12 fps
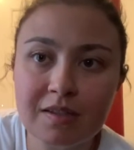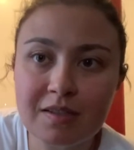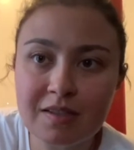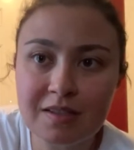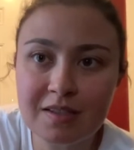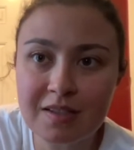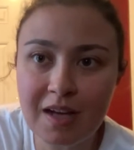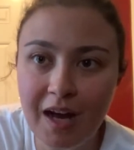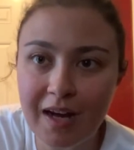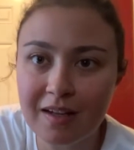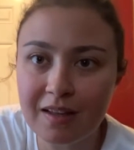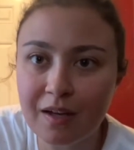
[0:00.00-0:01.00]
This is
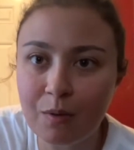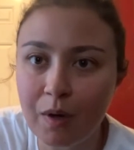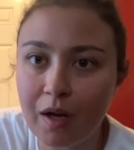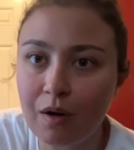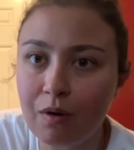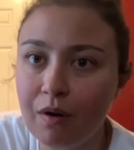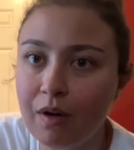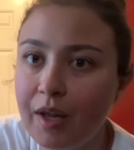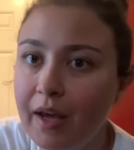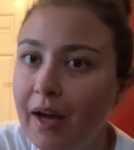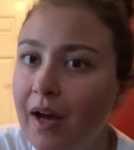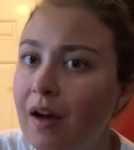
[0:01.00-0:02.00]
kind of like what I already
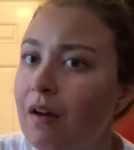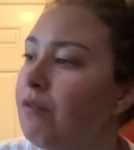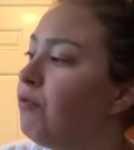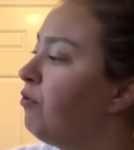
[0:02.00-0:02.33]
have.